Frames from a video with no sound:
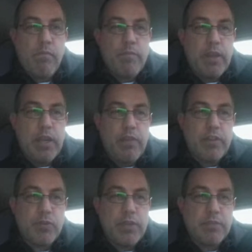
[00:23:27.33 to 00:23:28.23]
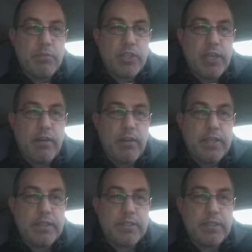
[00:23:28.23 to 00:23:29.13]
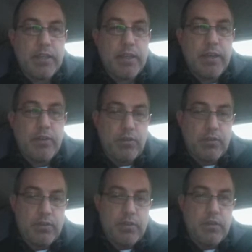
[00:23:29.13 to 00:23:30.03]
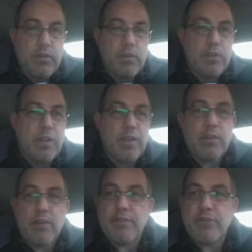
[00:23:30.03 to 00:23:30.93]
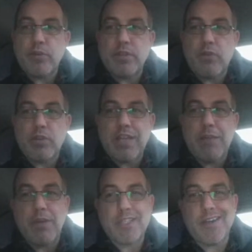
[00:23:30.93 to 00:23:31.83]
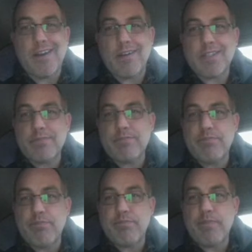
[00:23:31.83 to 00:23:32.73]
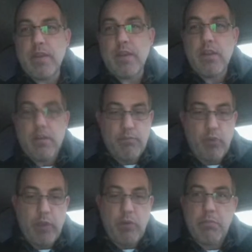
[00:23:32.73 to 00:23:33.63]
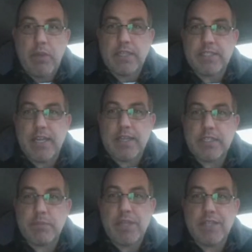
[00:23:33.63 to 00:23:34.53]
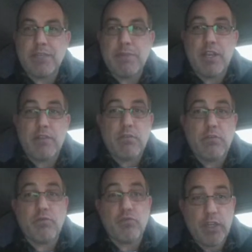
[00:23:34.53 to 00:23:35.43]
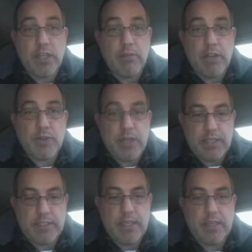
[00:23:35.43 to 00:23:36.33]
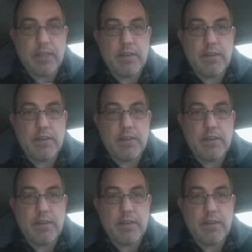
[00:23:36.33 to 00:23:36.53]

Okay, now this one has a much higher latency at idle, or not idle, at 14 volts, not much higher. It's 0.1 milliseconds, but that's going to make it roll really rich right this second